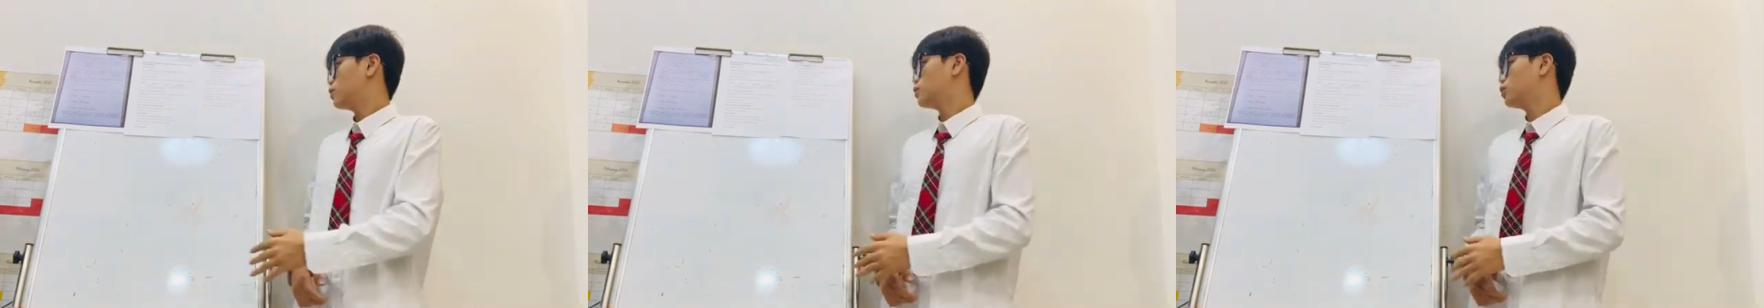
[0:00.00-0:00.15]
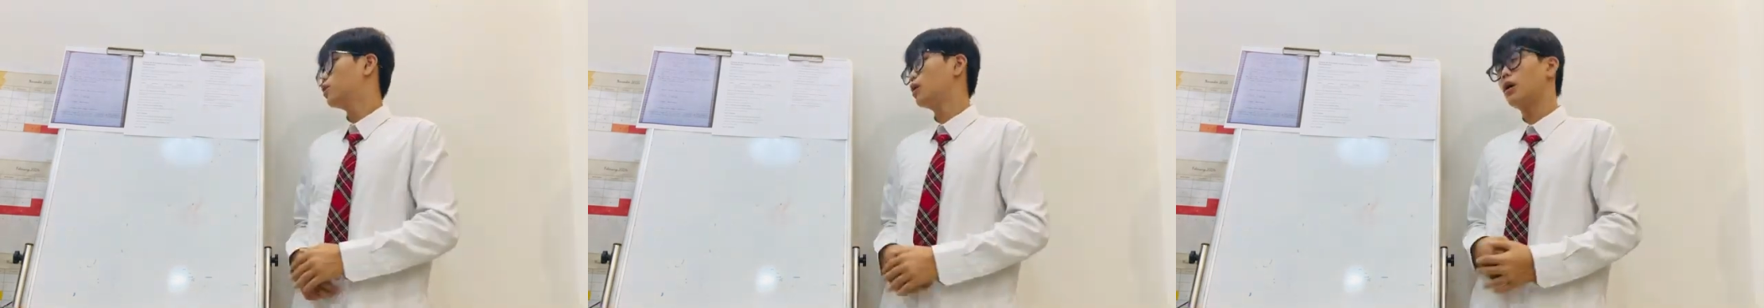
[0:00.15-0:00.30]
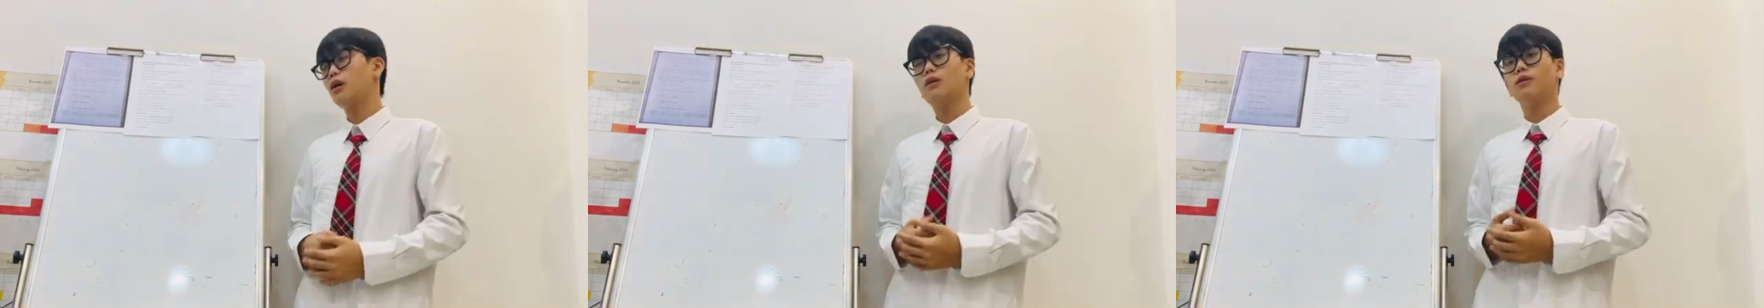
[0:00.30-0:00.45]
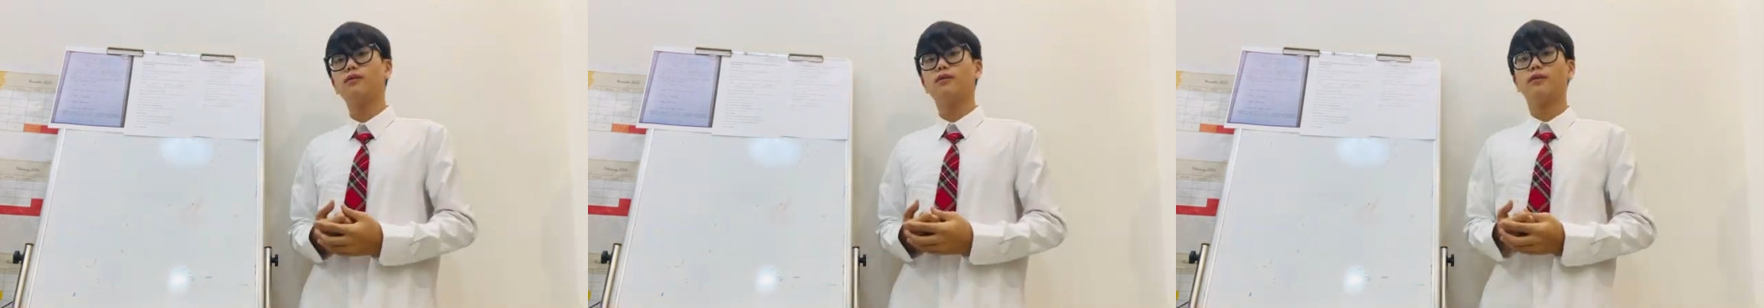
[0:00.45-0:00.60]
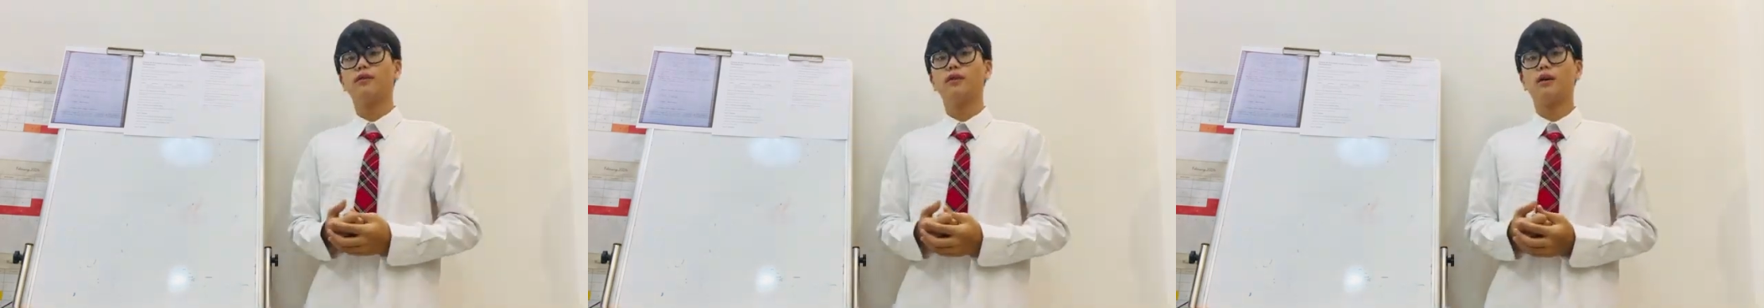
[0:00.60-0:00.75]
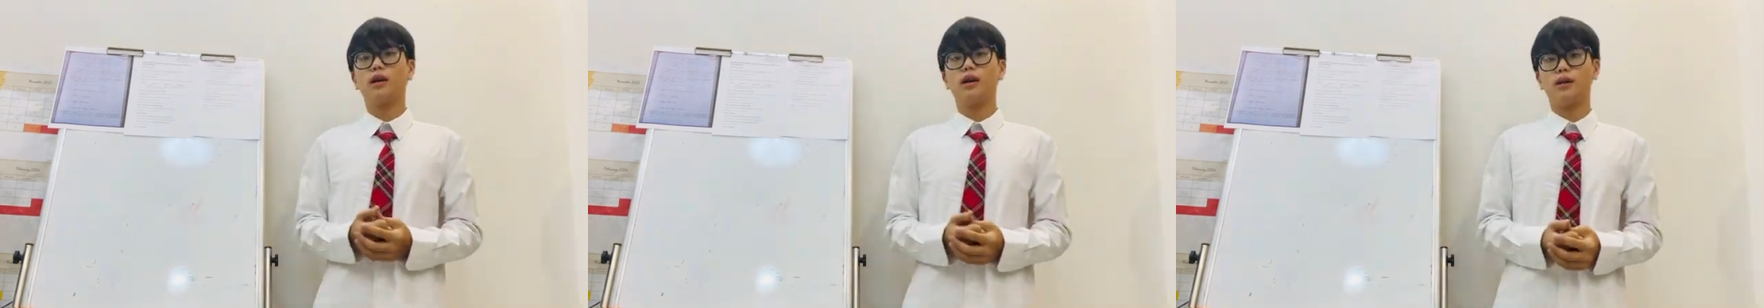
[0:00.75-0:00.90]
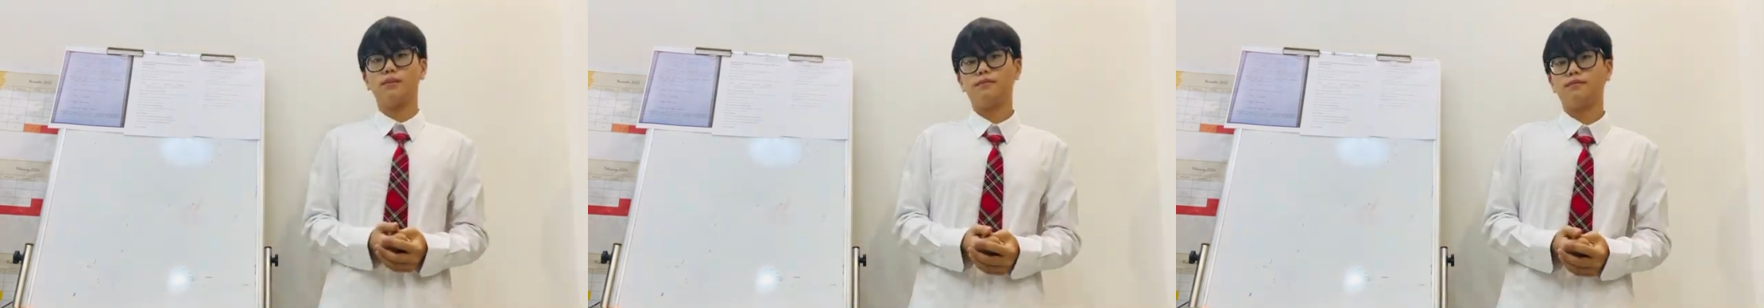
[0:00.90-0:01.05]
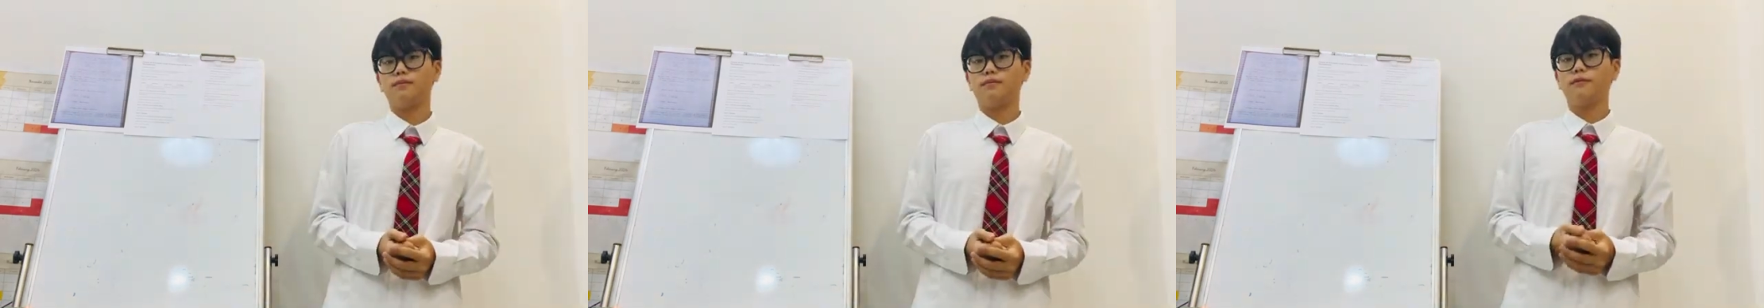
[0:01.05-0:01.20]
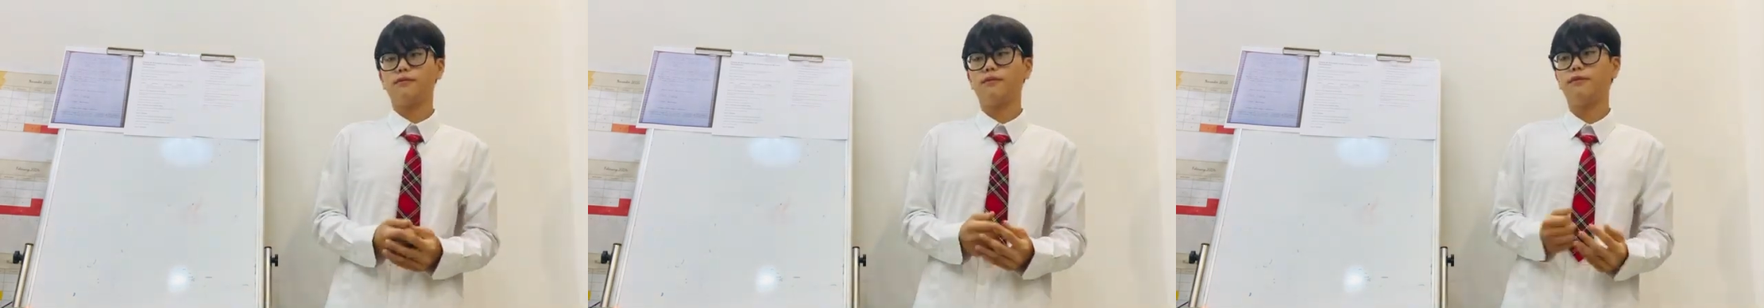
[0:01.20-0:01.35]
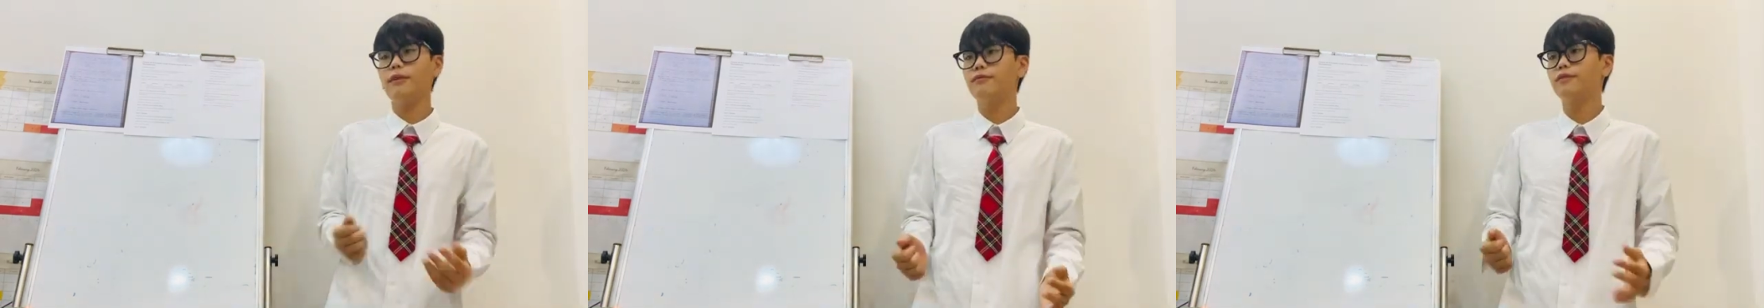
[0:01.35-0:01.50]

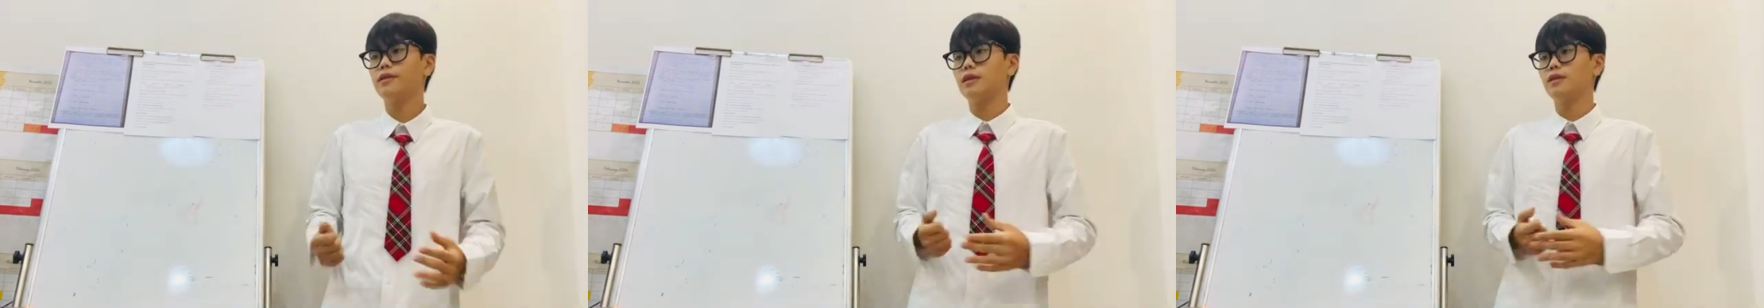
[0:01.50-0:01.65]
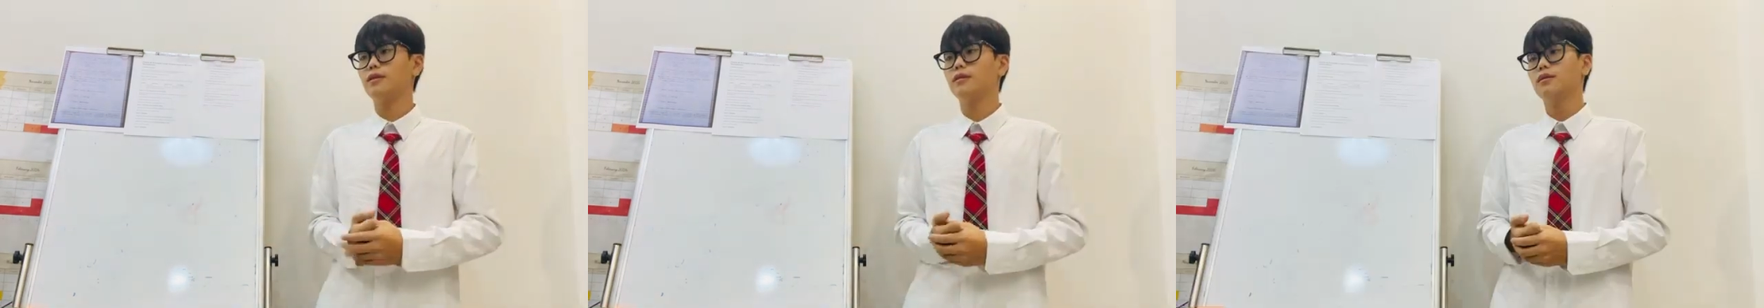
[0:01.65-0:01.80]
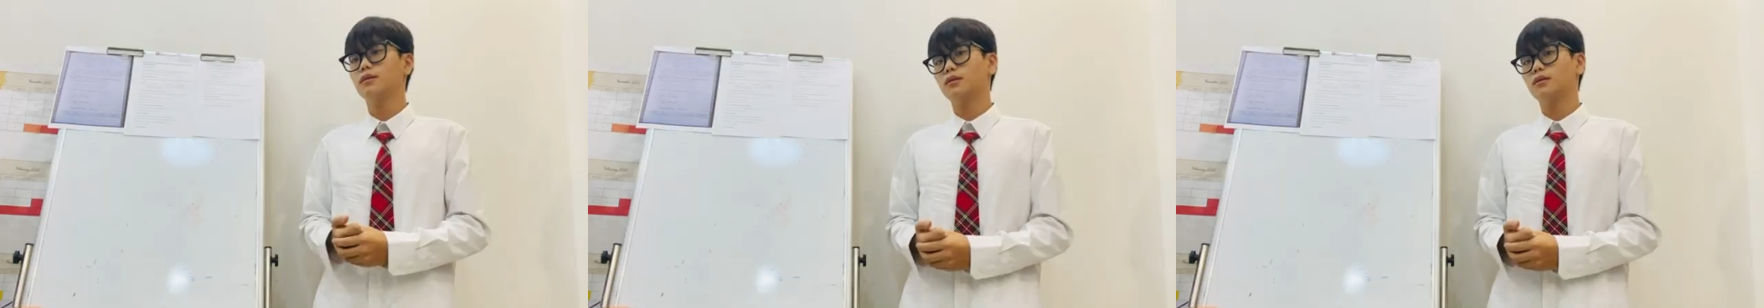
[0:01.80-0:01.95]
12.50,